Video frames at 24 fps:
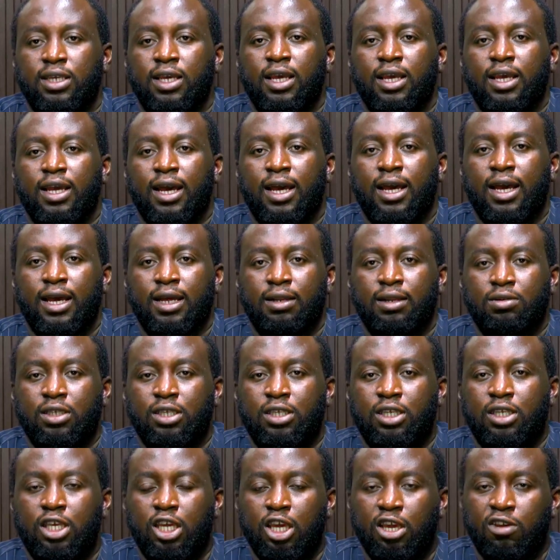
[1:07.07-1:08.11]
and
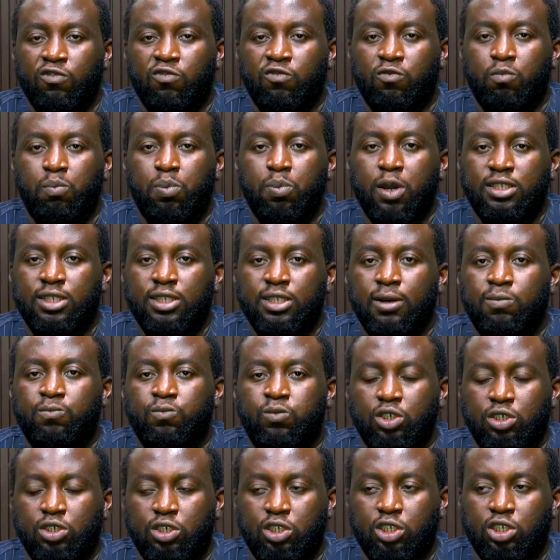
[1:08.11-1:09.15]
give better
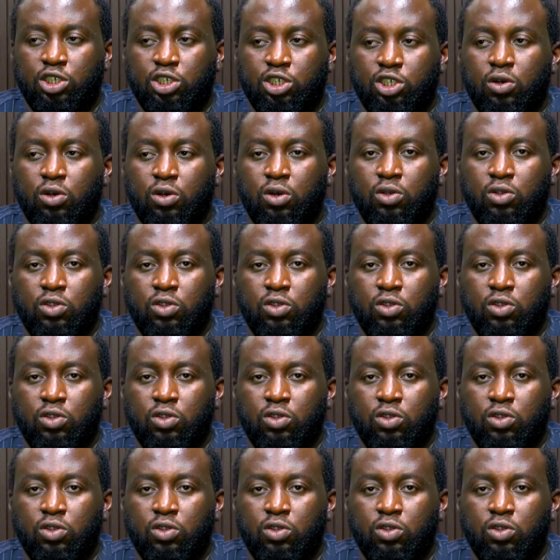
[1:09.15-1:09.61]
predictions